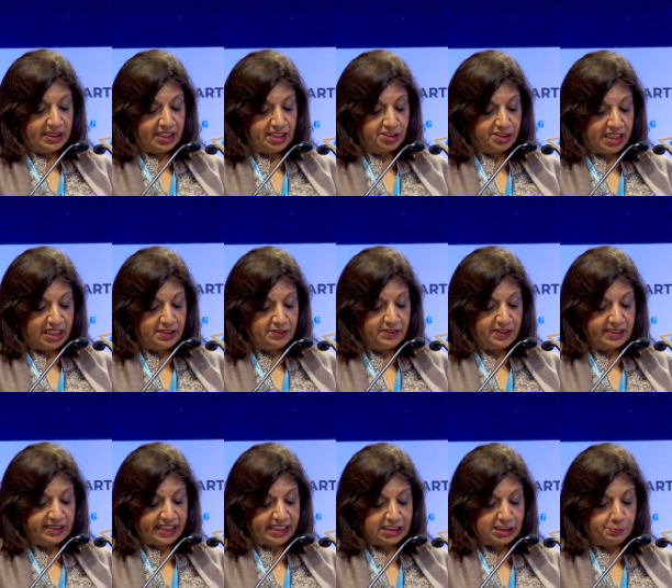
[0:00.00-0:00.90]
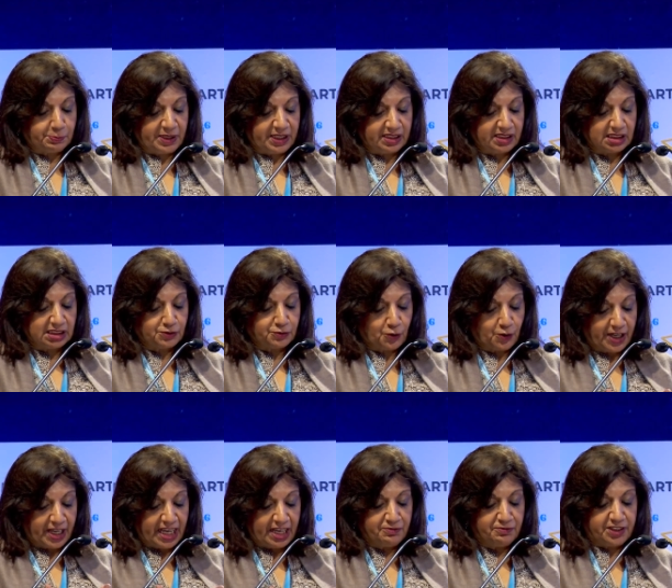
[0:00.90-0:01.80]
and relevant experience for
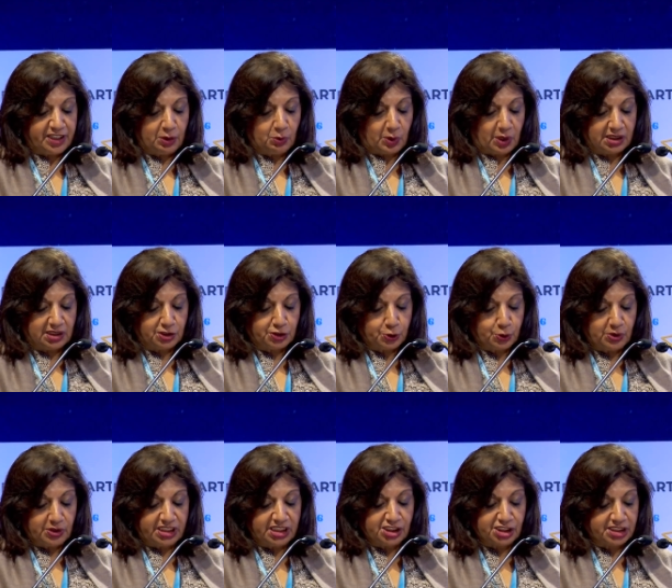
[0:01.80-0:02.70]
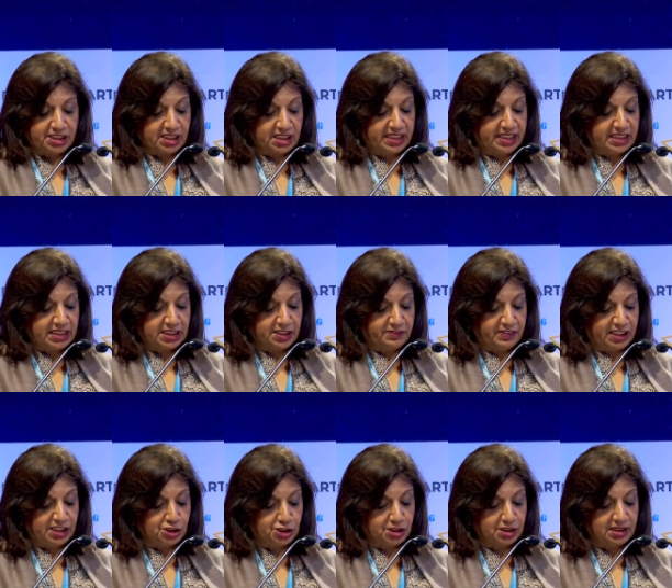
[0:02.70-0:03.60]
everyone through digital
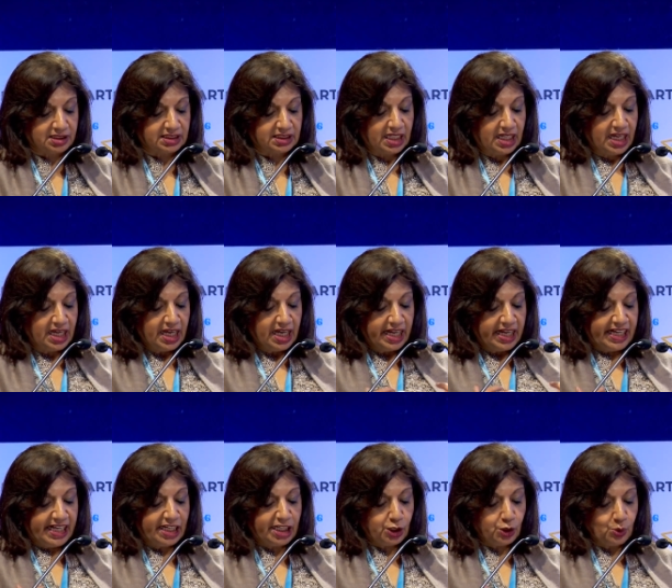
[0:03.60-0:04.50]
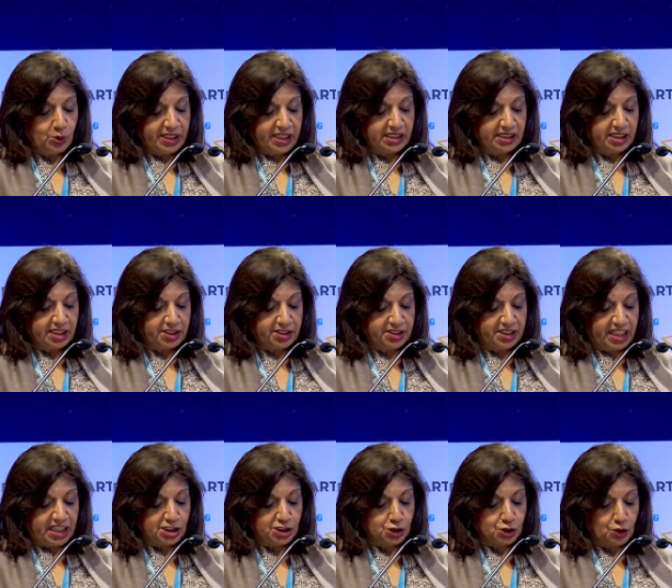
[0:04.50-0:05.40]
interventions, including the
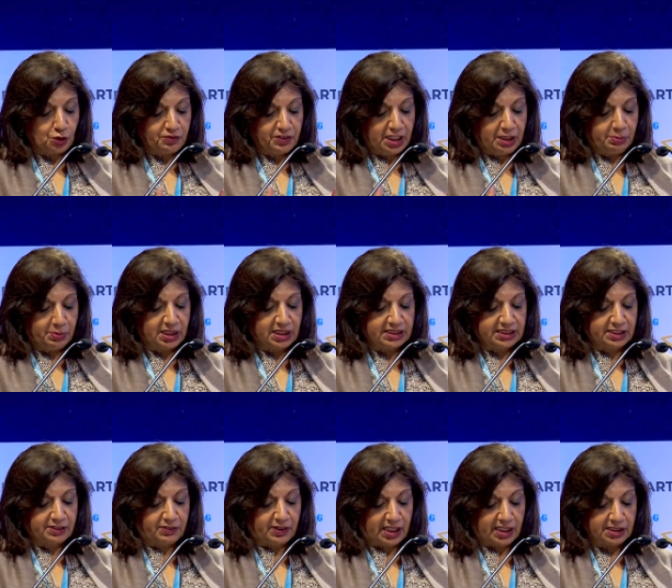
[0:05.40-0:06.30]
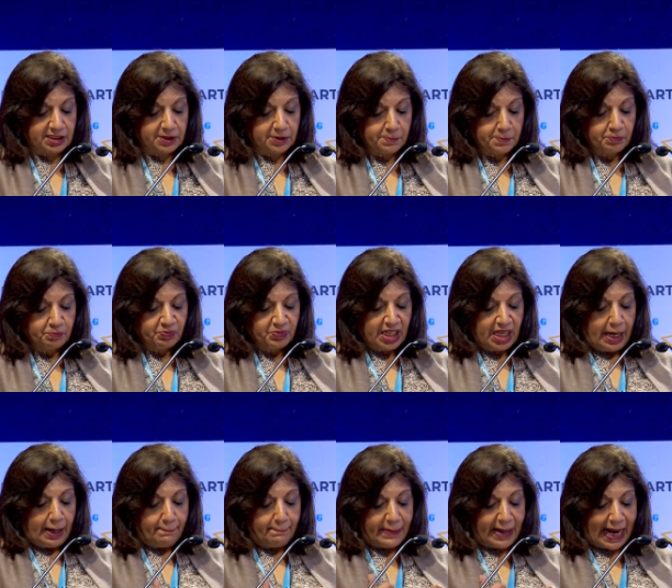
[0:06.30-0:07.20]
creation of immersive art.
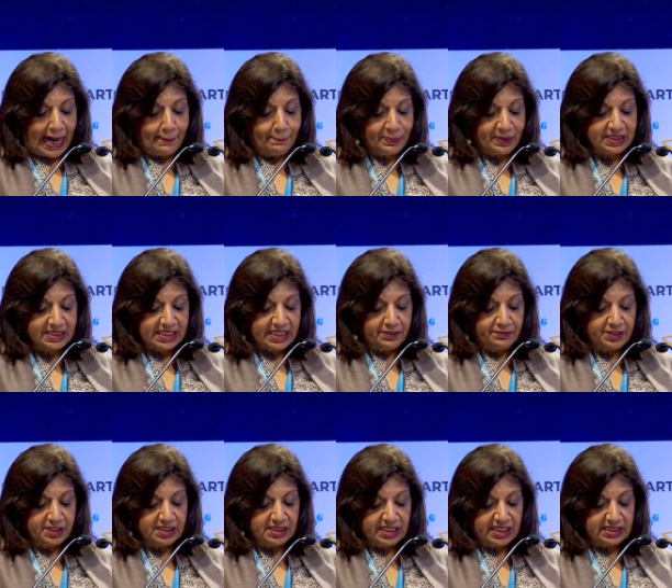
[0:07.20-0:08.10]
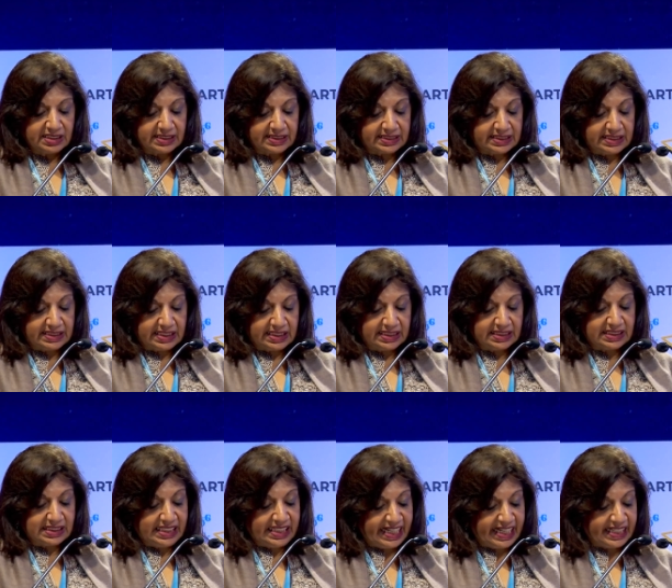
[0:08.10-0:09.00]
MAP is leveraging the city's
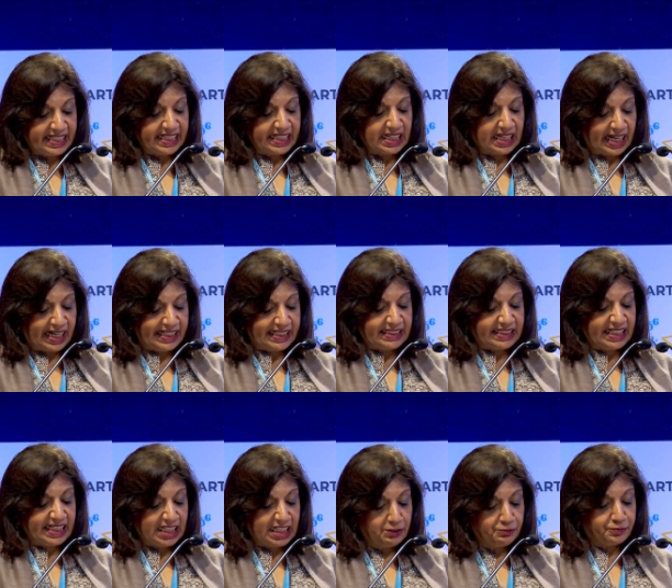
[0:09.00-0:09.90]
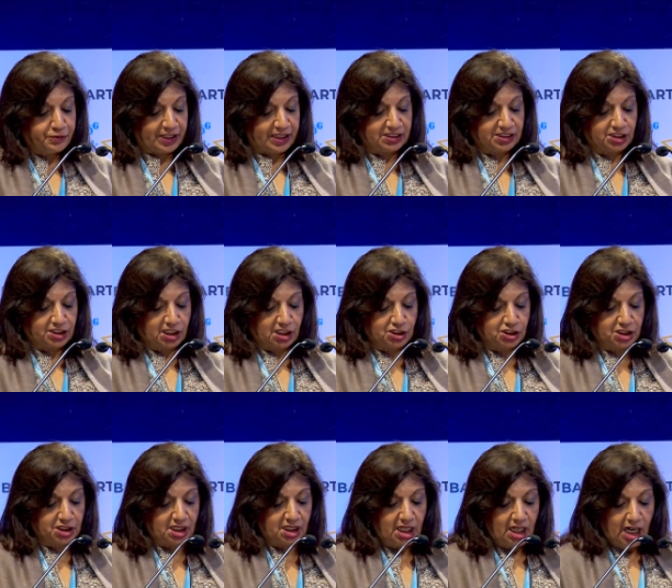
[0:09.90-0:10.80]
leading IT
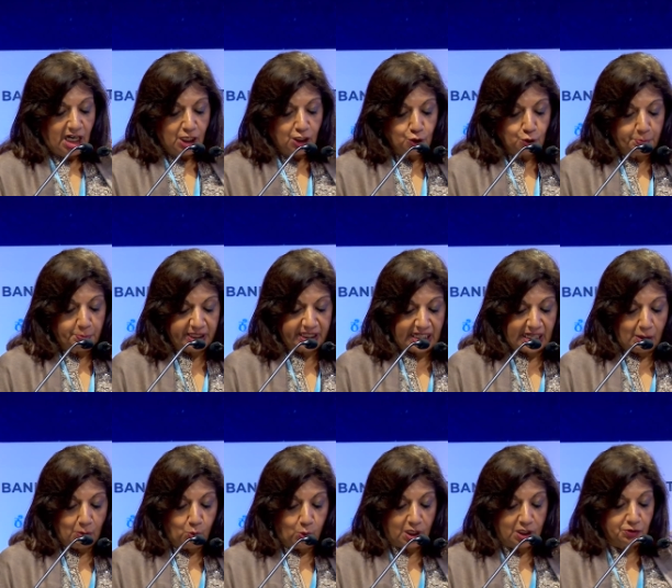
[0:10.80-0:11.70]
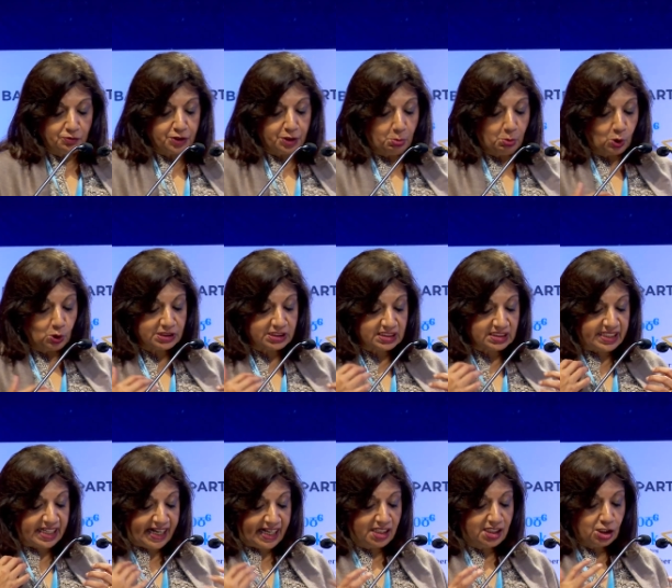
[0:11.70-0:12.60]
infrastructure to become one of the most
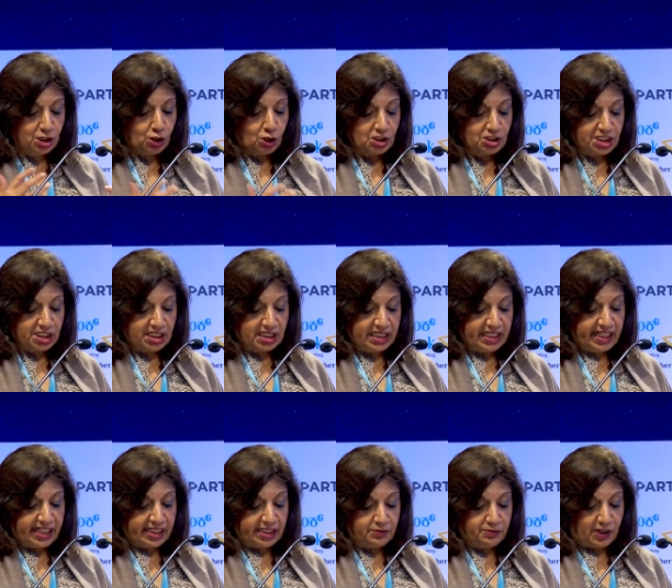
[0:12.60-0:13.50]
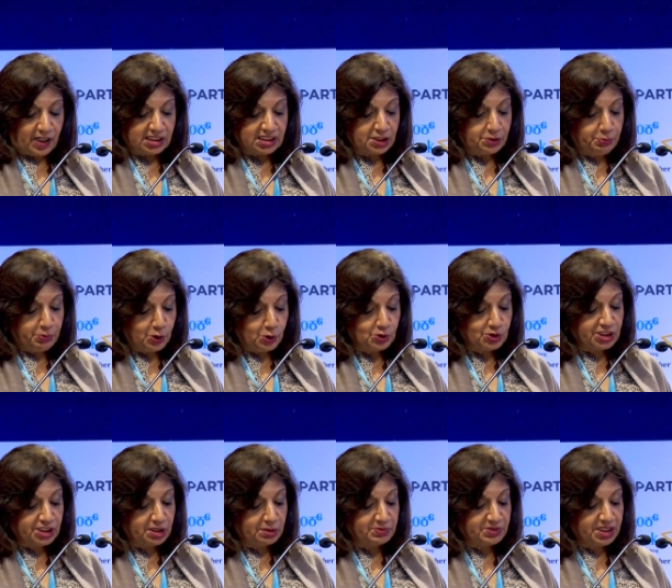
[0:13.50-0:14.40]
technologically advanced
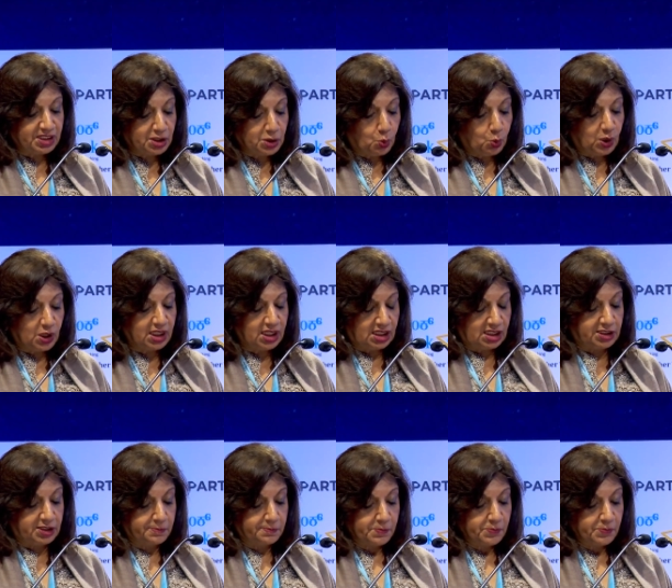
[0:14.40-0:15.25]
museums in the world.